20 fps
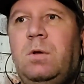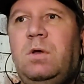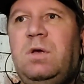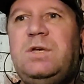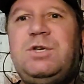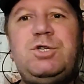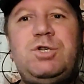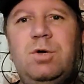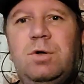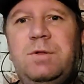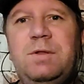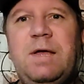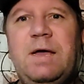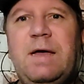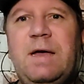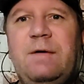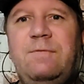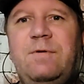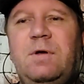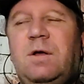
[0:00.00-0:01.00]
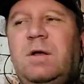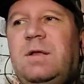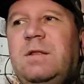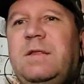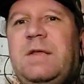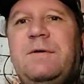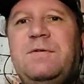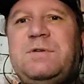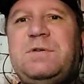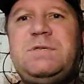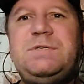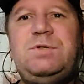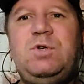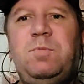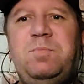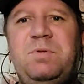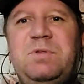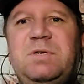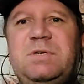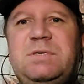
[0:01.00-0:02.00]
he shouldn't have. That was a
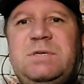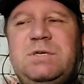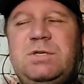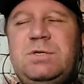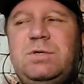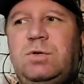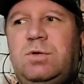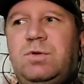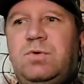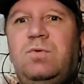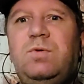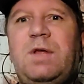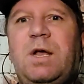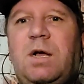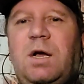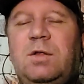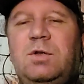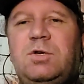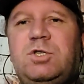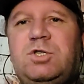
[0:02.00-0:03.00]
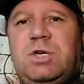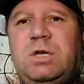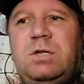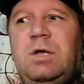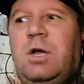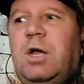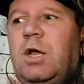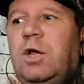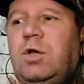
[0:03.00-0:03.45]
stupid decision to do that kind of shit.